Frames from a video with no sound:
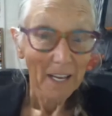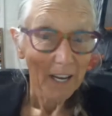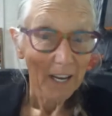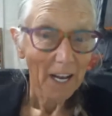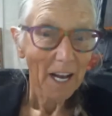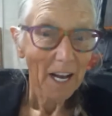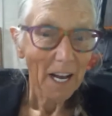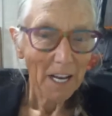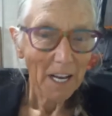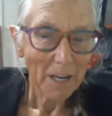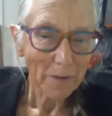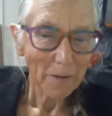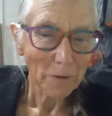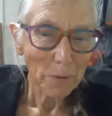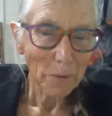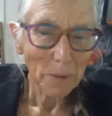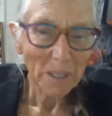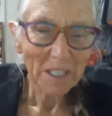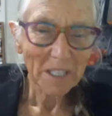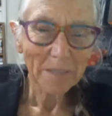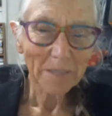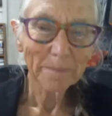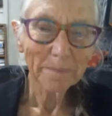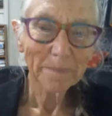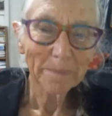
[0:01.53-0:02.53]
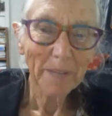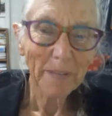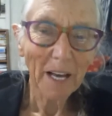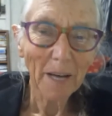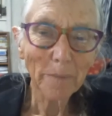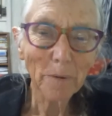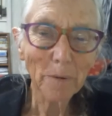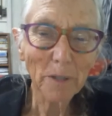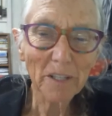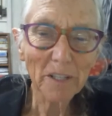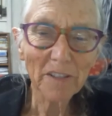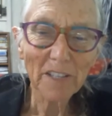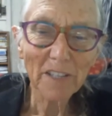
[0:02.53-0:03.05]
Hi, everyone. I'm
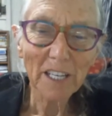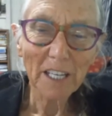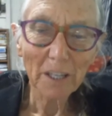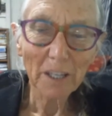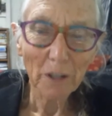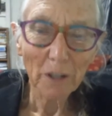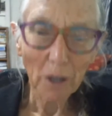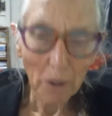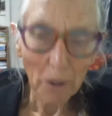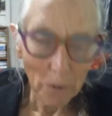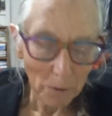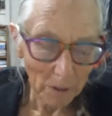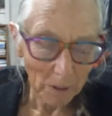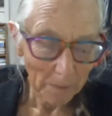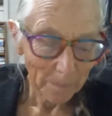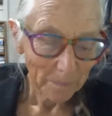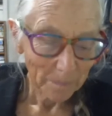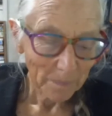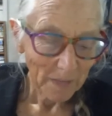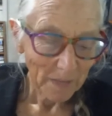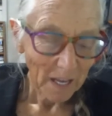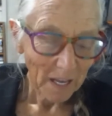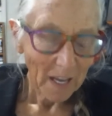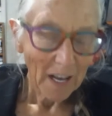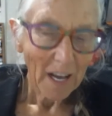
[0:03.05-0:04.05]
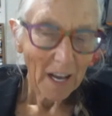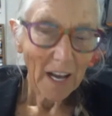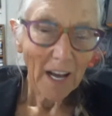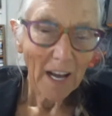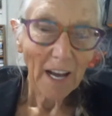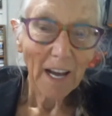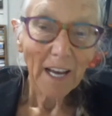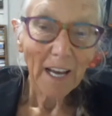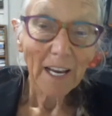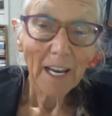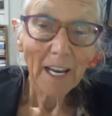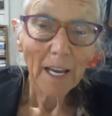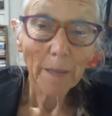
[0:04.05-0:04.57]
Christine Doan.
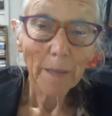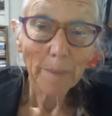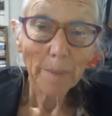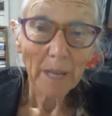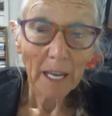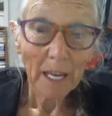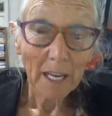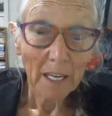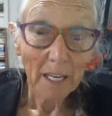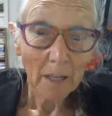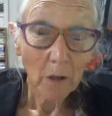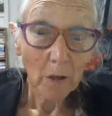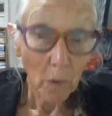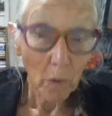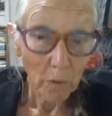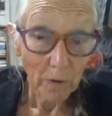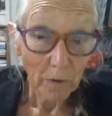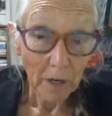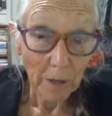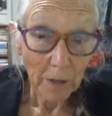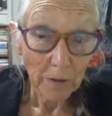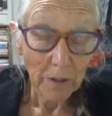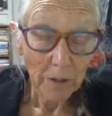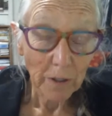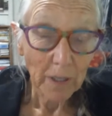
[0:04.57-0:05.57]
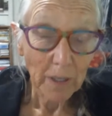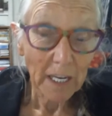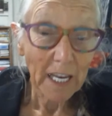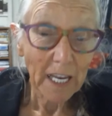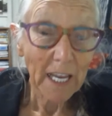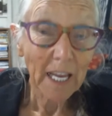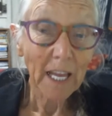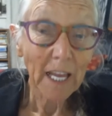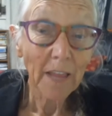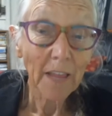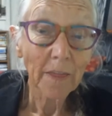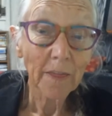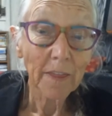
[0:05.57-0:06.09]
I am a co-founder
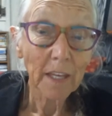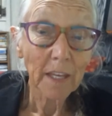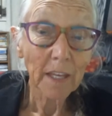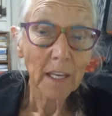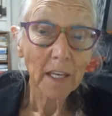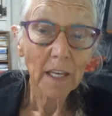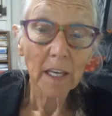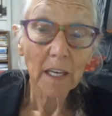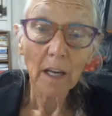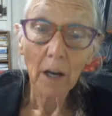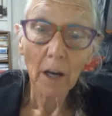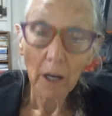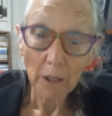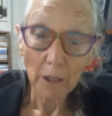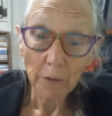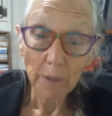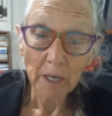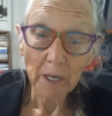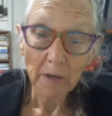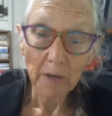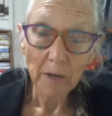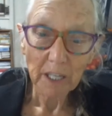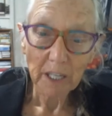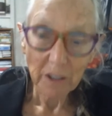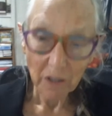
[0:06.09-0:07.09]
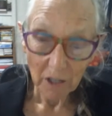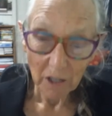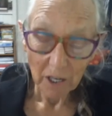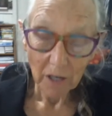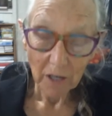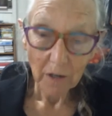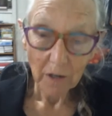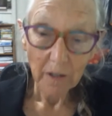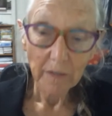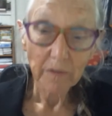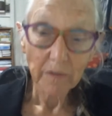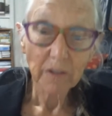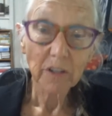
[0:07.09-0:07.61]
and the honorary
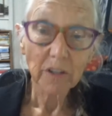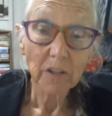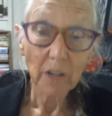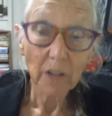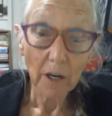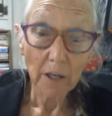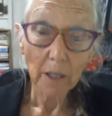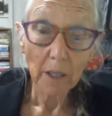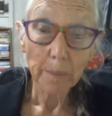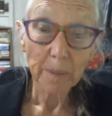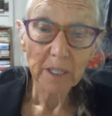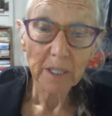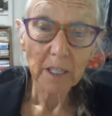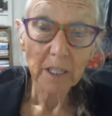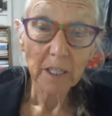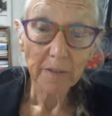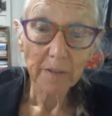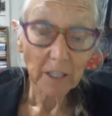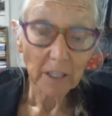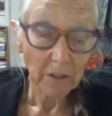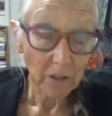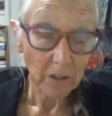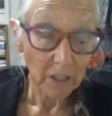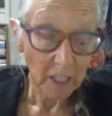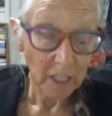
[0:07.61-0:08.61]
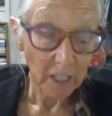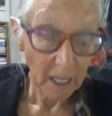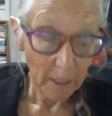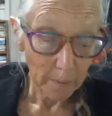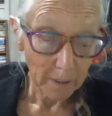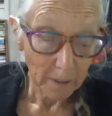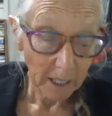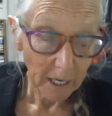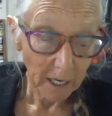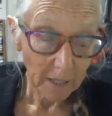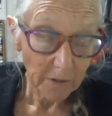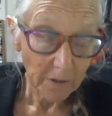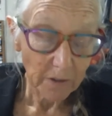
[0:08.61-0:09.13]
chair of Startup and Innovation
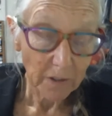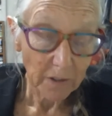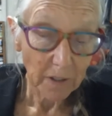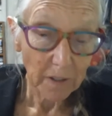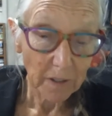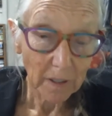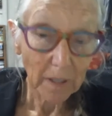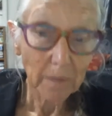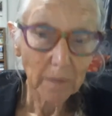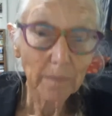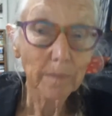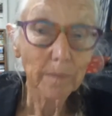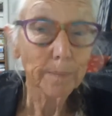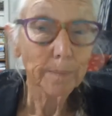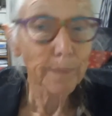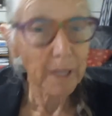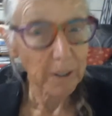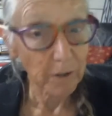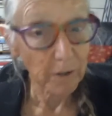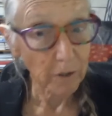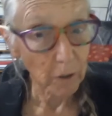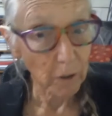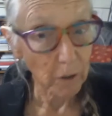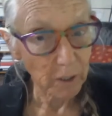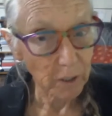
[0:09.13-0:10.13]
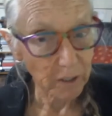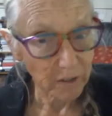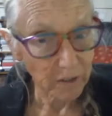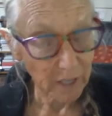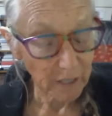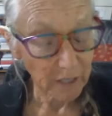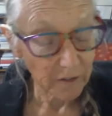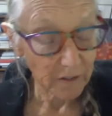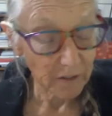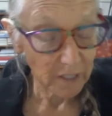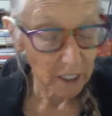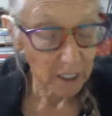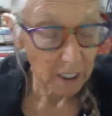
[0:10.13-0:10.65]
Tablelands, better known as
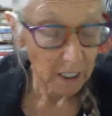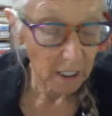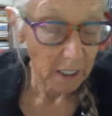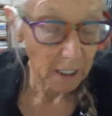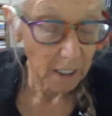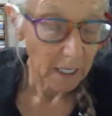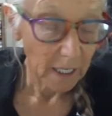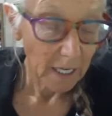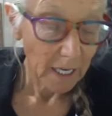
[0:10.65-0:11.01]
ST.